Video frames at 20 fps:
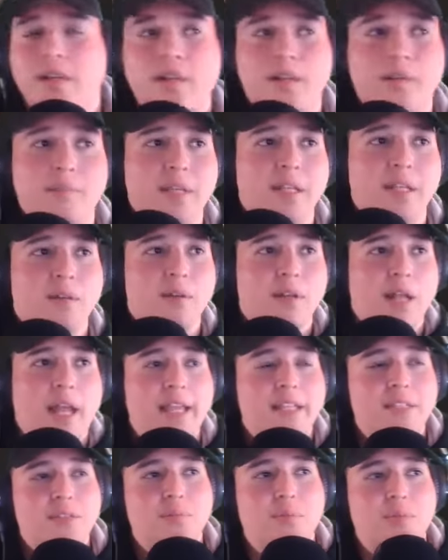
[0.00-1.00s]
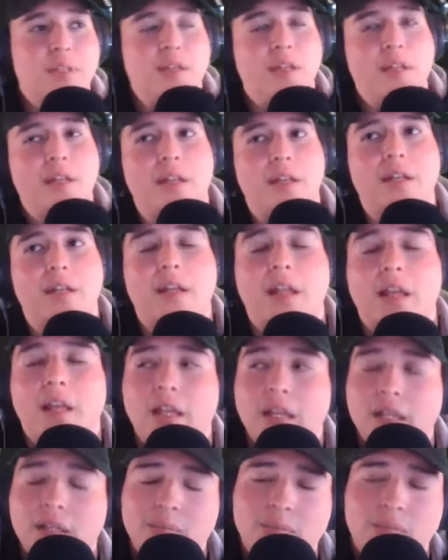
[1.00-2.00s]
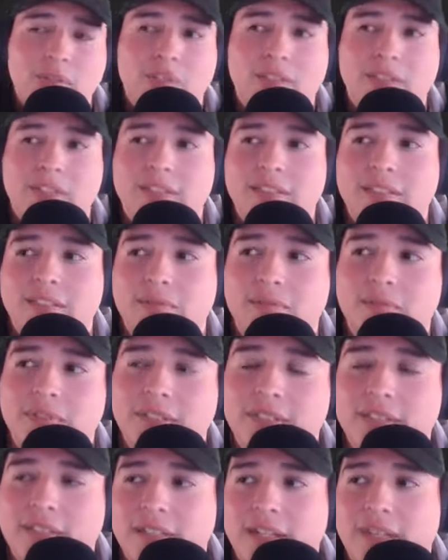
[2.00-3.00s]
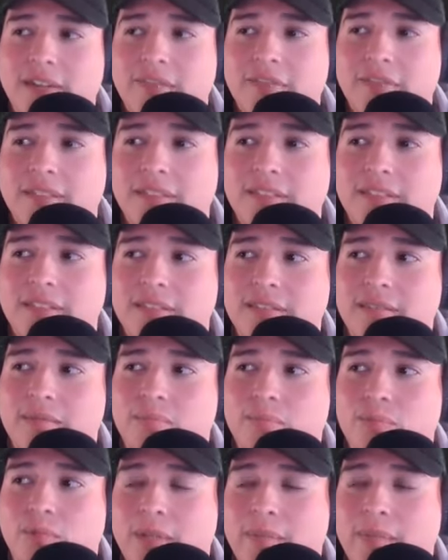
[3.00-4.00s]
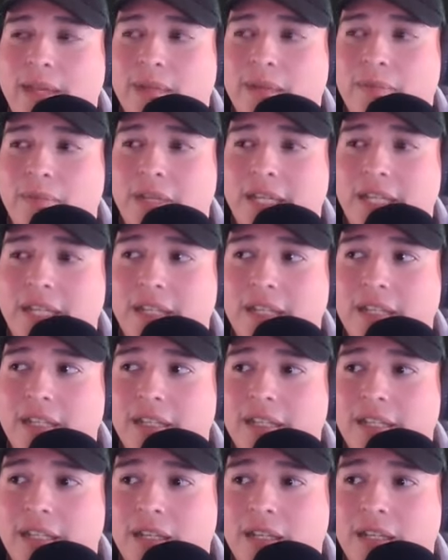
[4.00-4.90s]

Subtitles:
I mean, I guess when Bill Clinton was in office way back when,